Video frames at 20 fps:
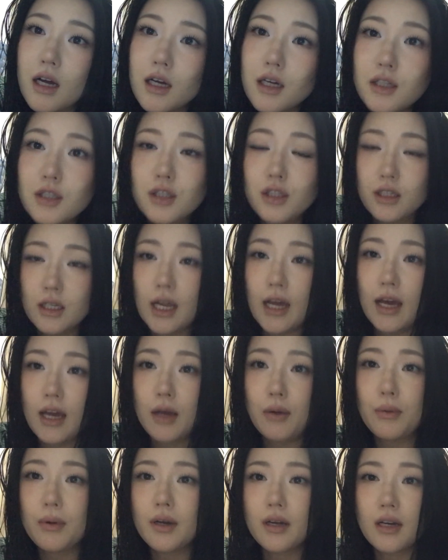today
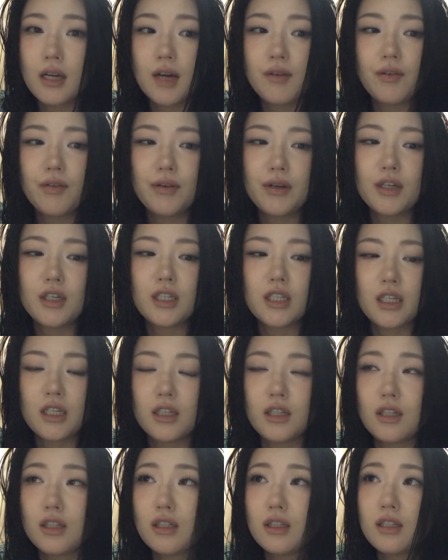we're gonna have a very
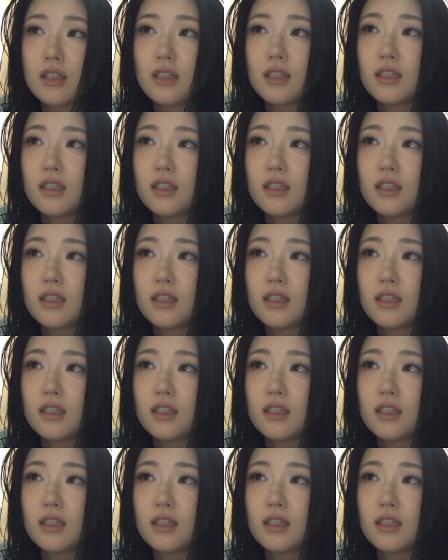chill